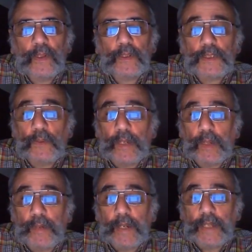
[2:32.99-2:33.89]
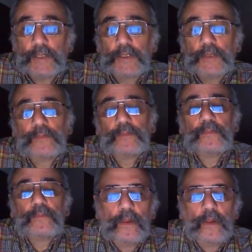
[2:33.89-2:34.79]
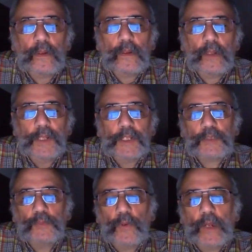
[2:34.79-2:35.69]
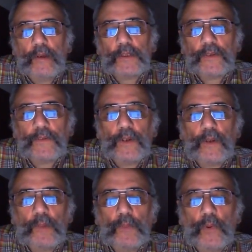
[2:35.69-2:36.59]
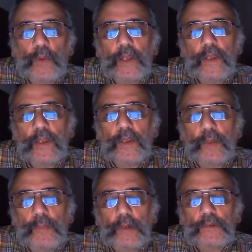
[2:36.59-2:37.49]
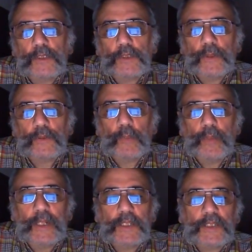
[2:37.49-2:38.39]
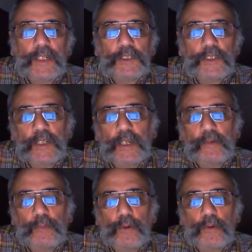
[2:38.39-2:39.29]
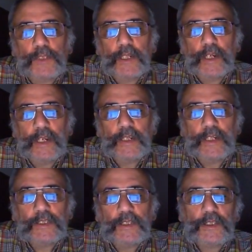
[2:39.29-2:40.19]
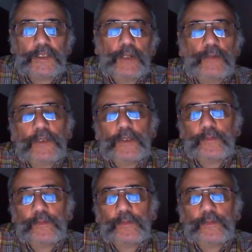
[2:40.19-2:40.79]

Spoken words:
So what happened next? In the small hours of the following morning, the motorist went to a police station and reported an indecent assault.